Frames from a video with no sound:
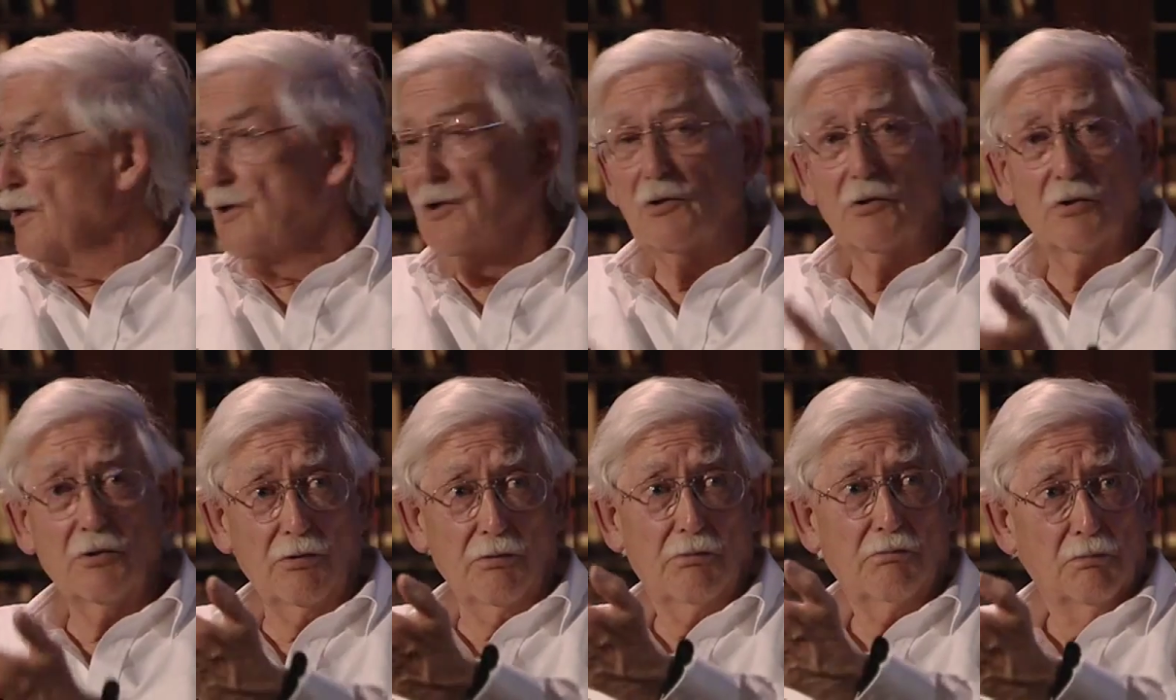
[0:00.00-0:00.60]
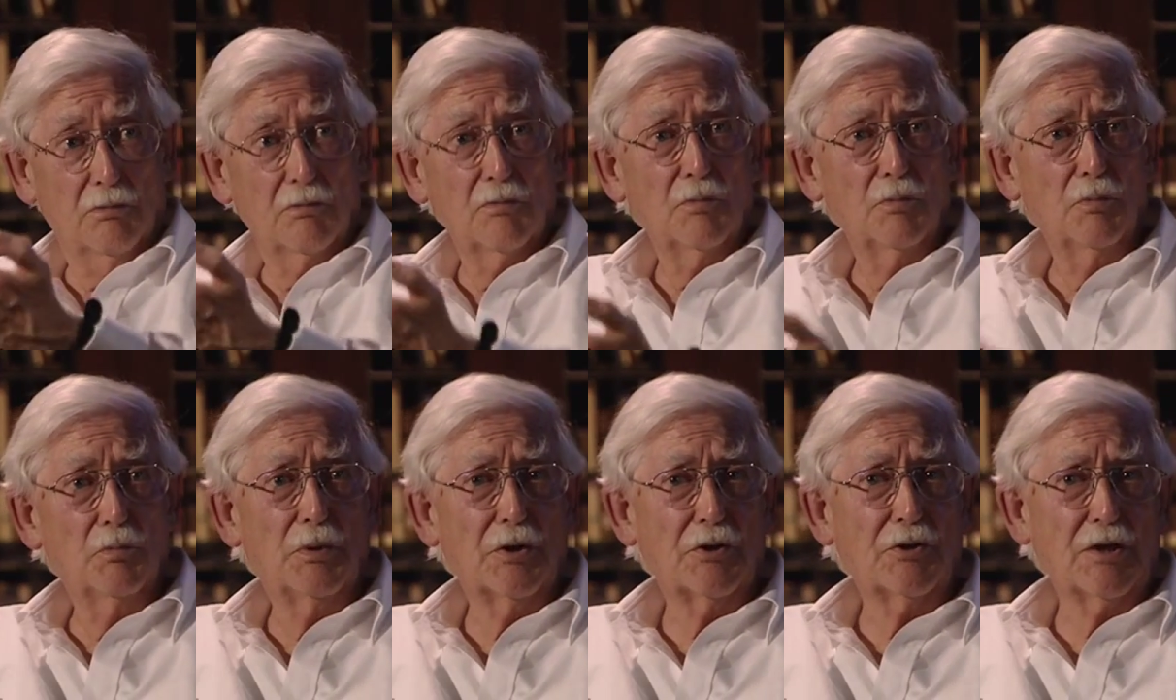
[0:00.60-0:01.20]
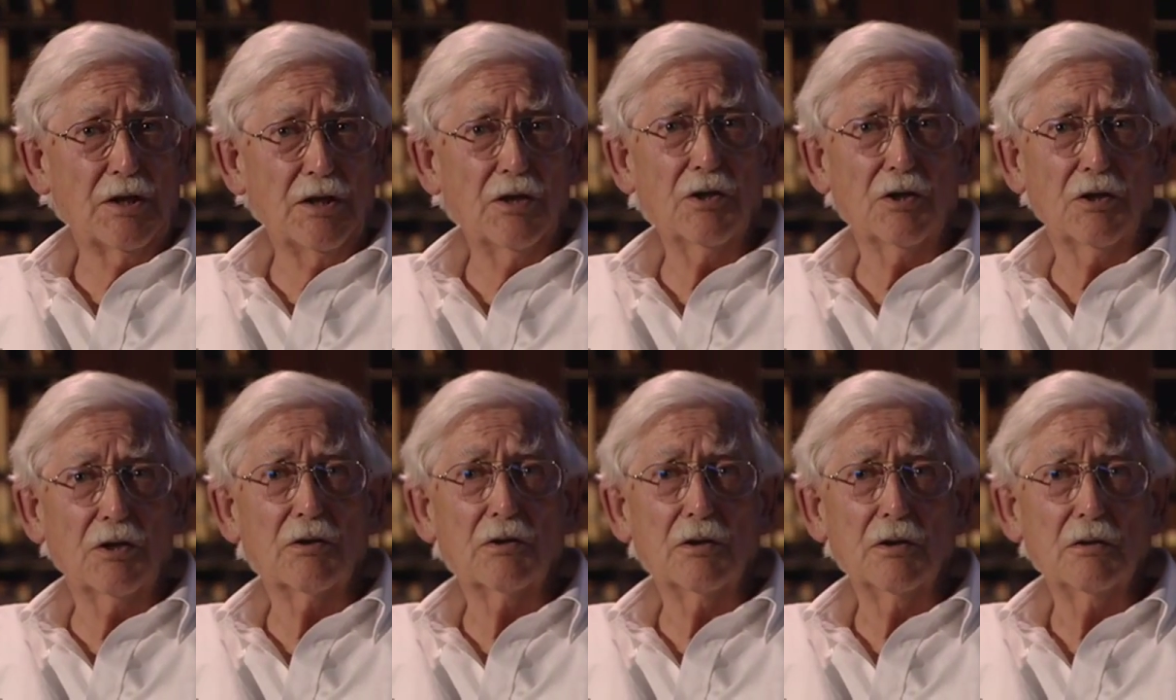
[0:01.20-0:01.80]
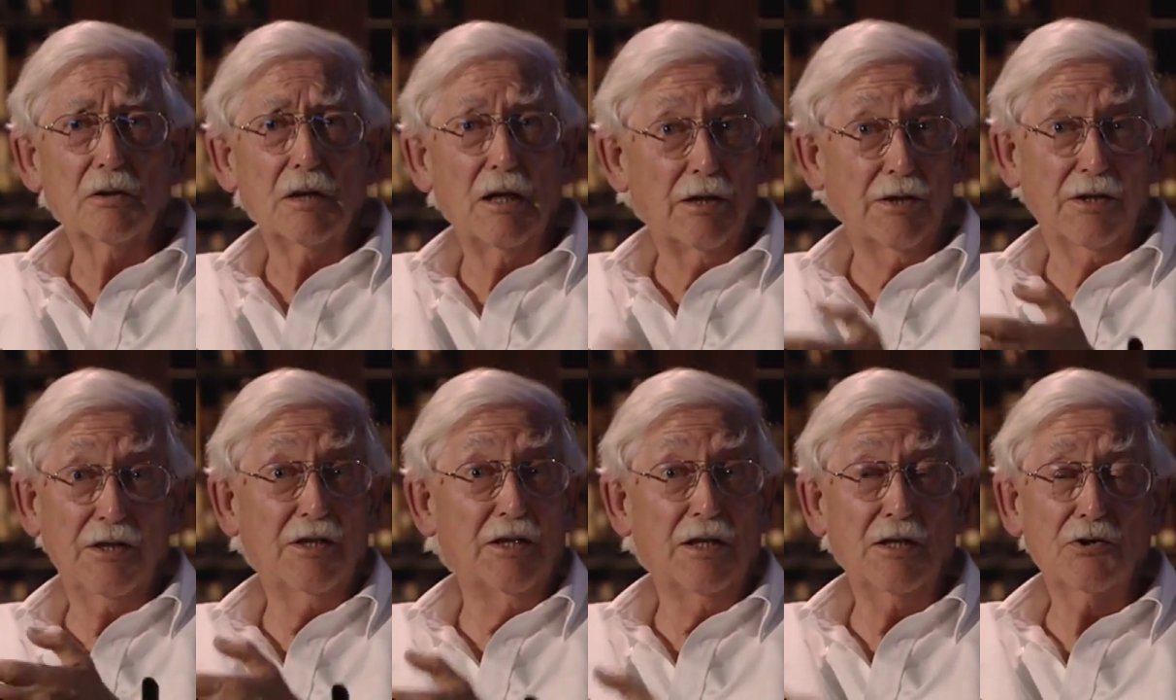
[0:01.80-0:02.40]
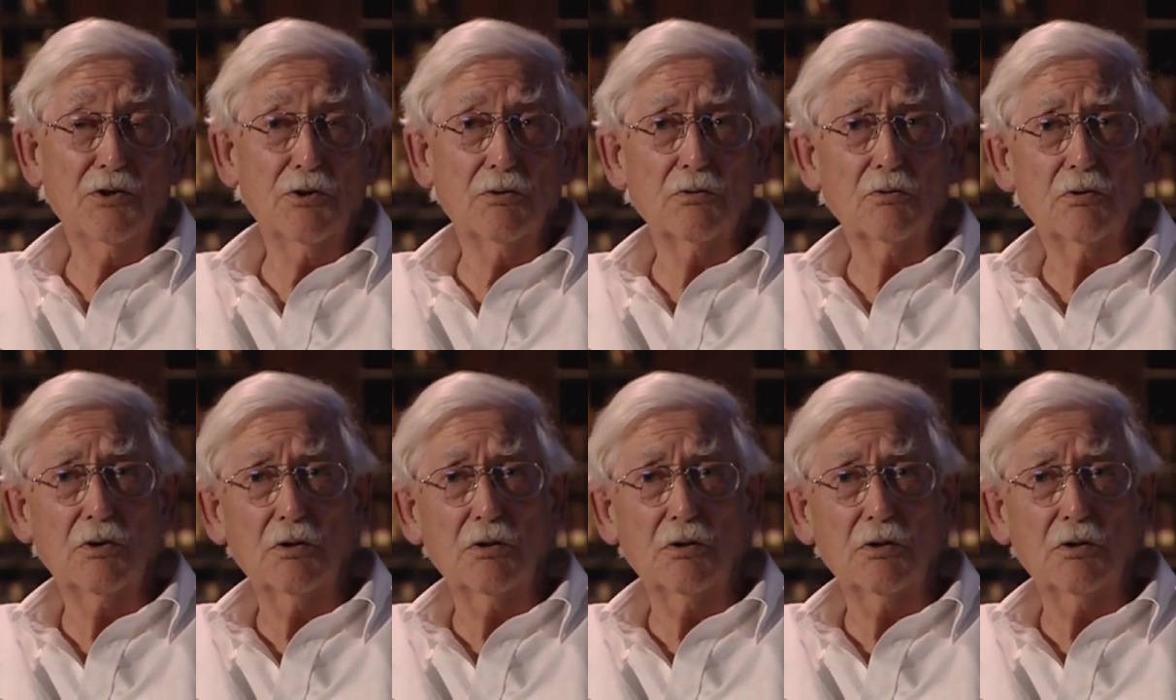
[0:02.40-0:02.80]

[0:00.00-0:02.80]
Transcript: in our particular architectural